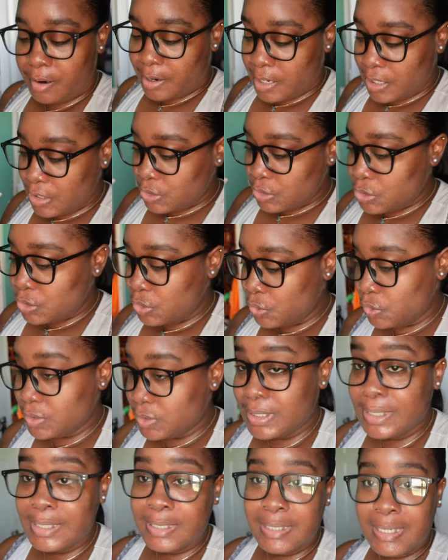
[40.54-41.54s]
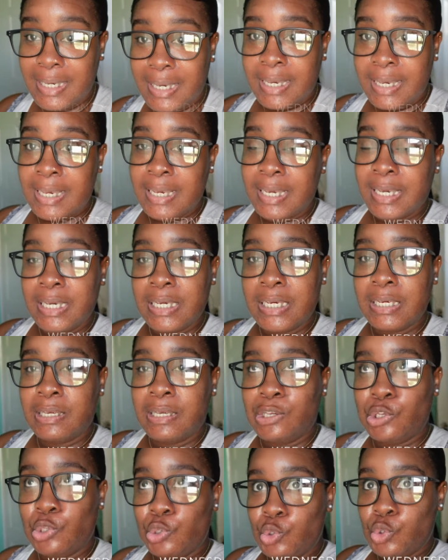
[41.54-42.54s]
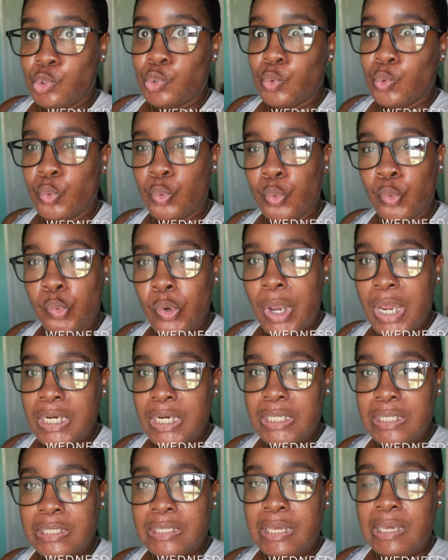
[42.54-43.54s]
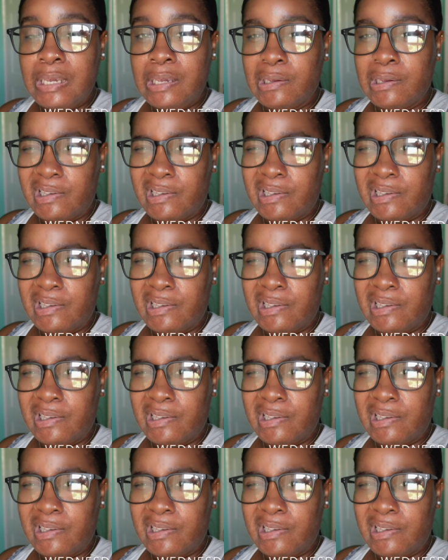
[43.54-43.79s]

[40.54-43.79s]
All right, so today is Wednesday.